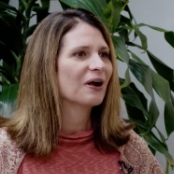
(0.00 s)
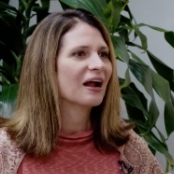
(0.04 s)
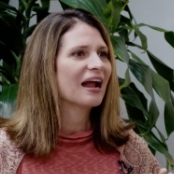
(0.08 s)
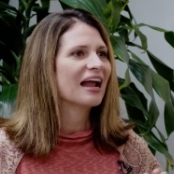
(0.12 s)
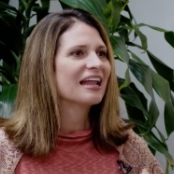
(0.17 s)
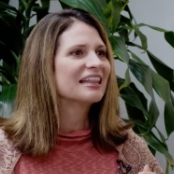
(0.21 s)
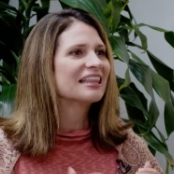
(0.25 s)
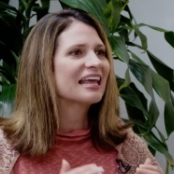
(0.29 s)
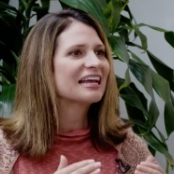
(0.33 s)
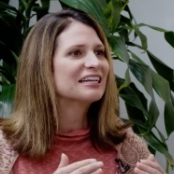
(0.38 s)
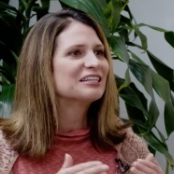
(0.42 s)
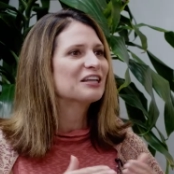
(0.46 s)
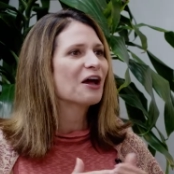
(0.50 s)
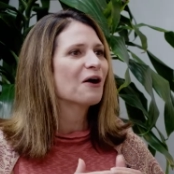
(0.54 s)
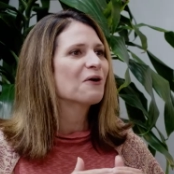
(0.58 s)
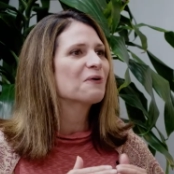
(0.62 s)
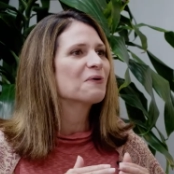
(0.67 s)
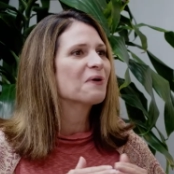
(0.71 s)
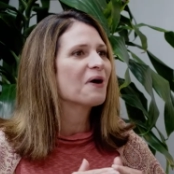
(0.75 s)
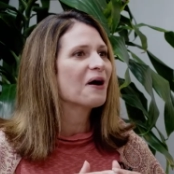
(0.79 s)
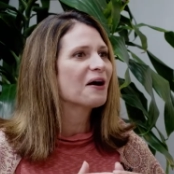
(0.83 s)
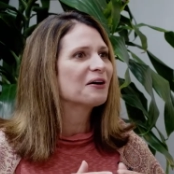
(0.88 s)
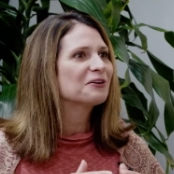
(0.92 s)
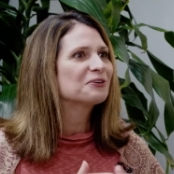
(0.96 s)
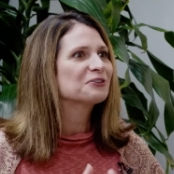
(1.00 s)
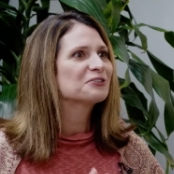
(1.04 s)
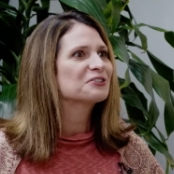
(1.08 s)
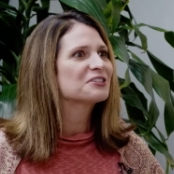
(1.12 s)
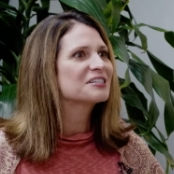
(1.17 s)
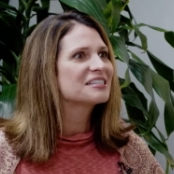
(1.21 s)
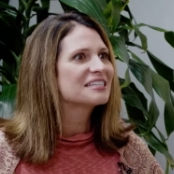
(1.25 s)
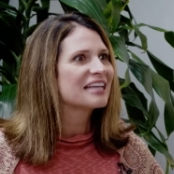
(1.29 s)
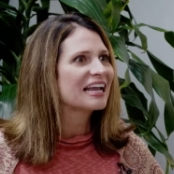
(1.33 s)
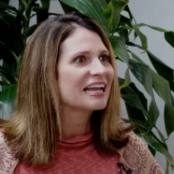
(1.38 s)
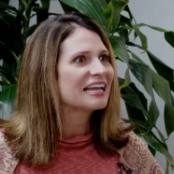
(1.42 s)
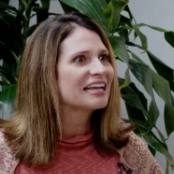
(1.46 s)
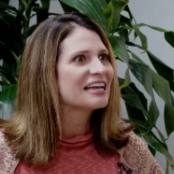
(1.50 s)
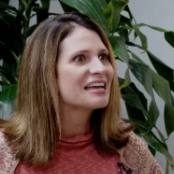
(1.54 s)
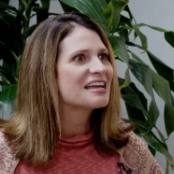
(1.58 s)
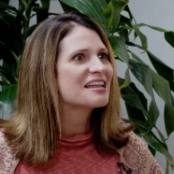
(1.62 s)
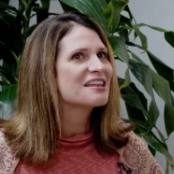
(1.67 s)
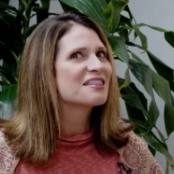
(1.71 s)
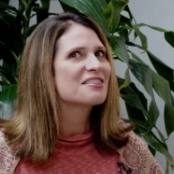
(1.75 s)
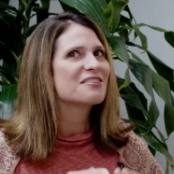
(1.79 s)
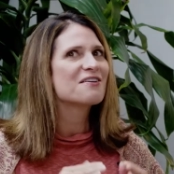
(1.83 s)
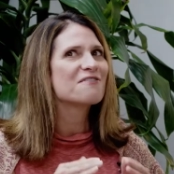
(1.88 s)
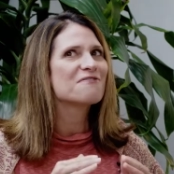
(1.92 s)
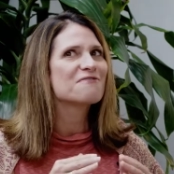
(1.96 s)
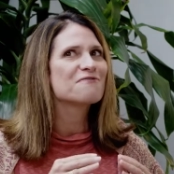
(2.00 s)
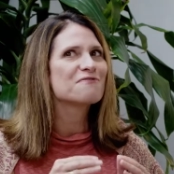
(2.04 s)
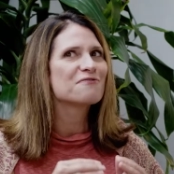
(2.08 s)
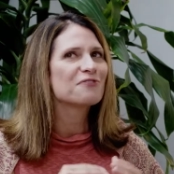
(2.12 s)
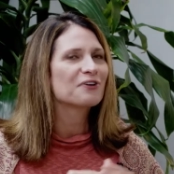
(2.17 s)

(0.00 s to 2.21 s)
Yeah. And they don't understand no.